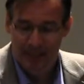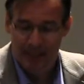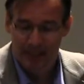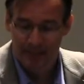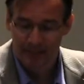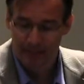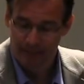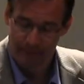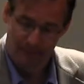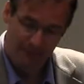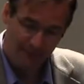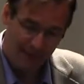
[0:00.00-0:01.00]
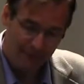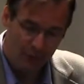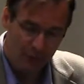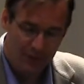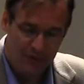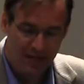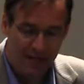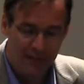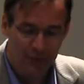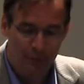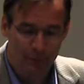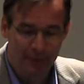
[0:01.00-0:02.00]
And in my view, our
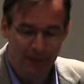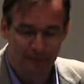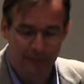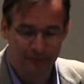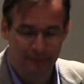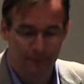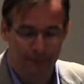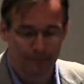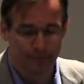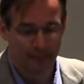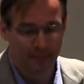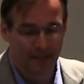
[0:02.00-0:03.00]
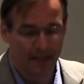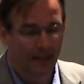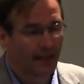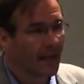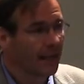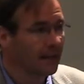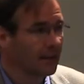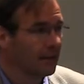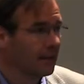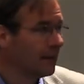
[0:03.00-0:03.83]
science would benefit from dedicated